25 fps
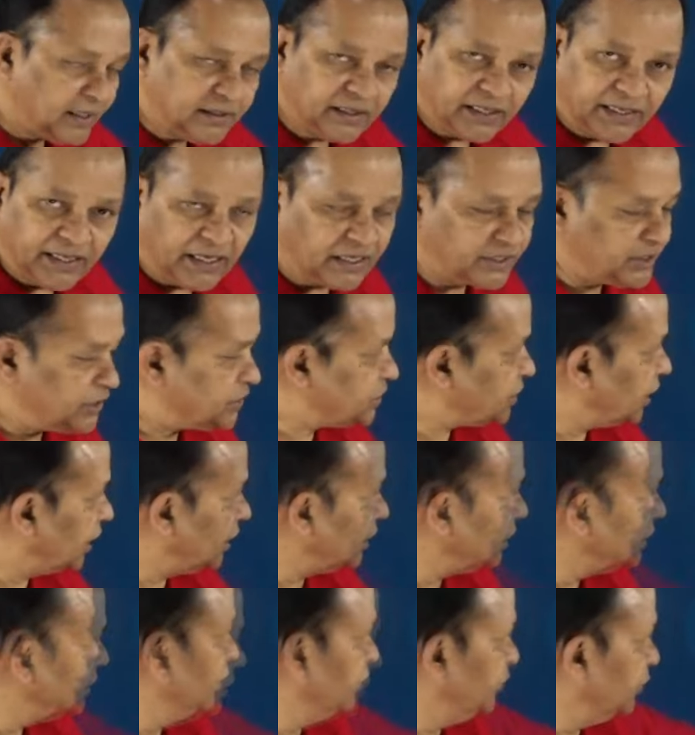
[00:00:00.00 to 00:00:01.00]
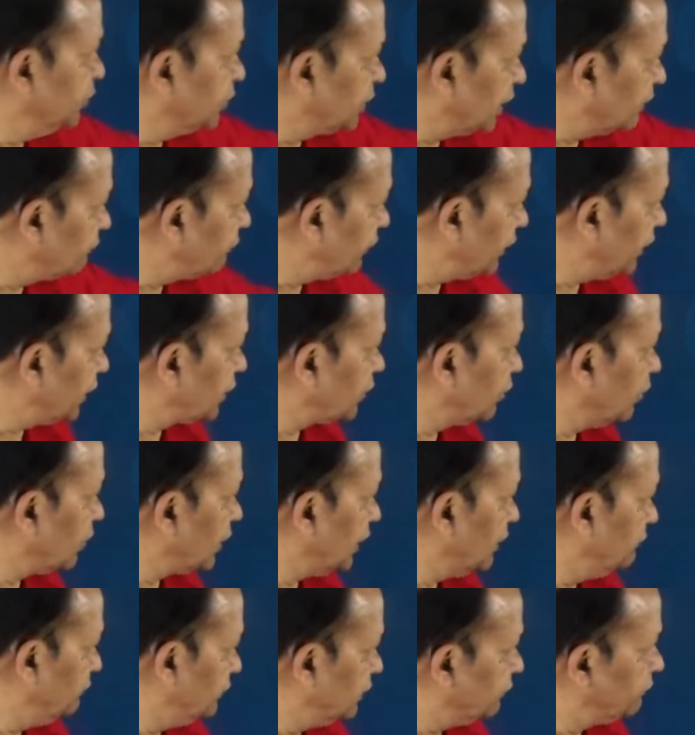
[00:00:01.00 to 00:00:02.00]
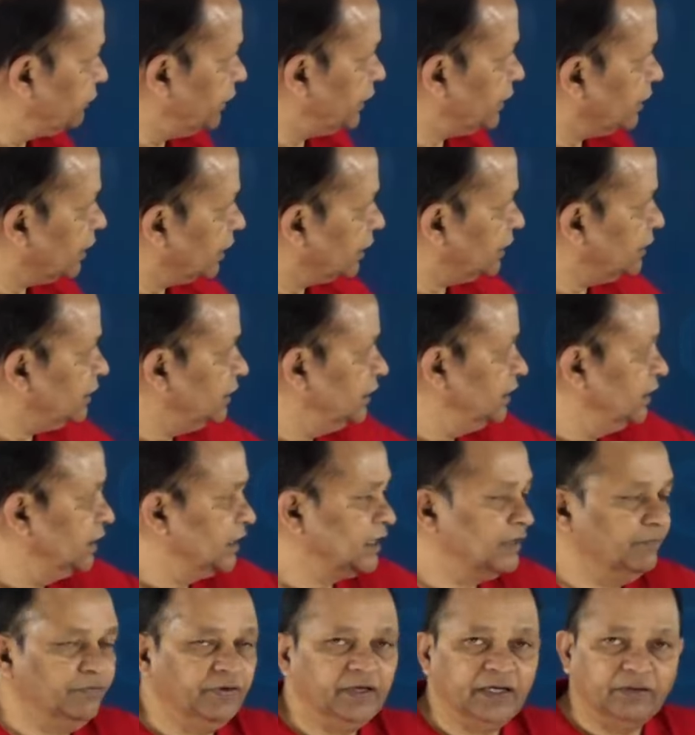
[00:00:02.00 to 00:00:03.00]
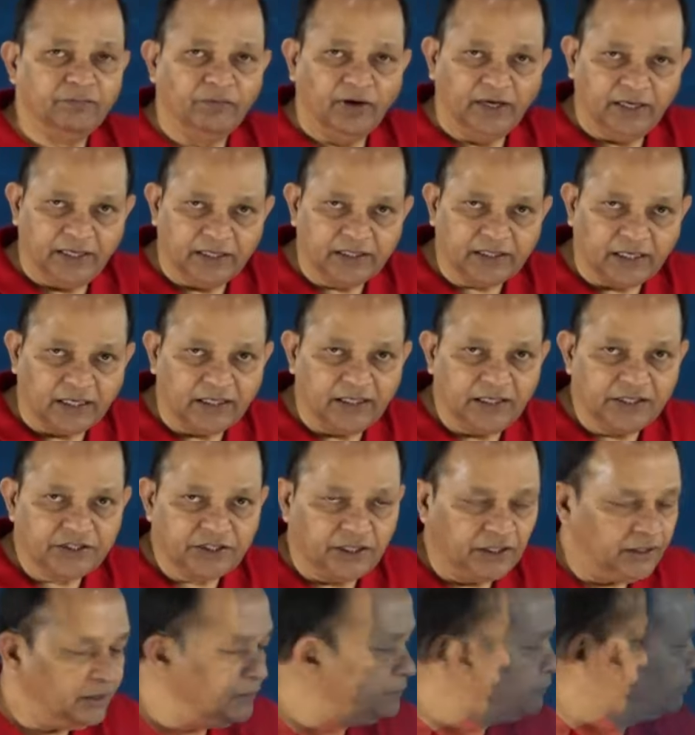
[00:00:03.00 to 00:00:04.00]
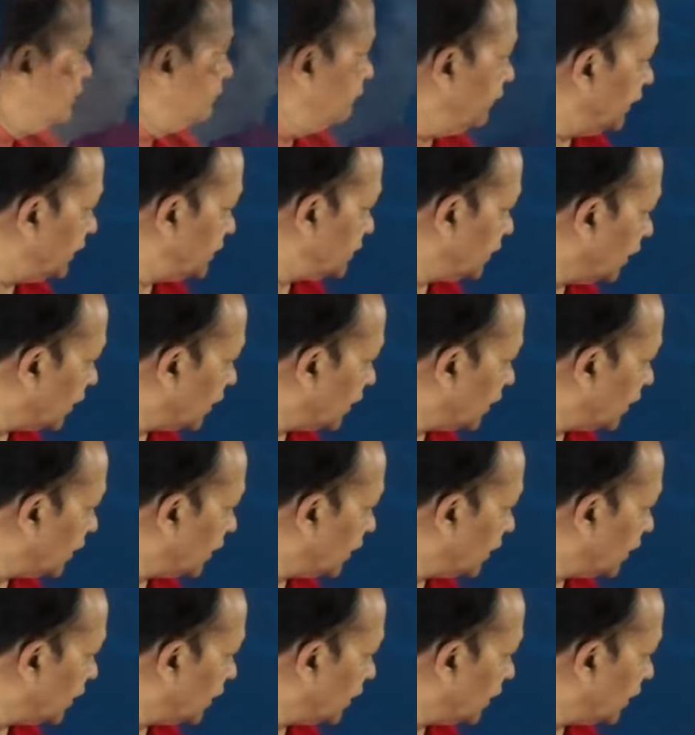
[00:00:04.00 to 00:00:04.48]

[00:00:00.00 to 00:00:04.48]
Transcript: another reactions are neutral ferric chloride with the phenol giving a violet coloration, whereas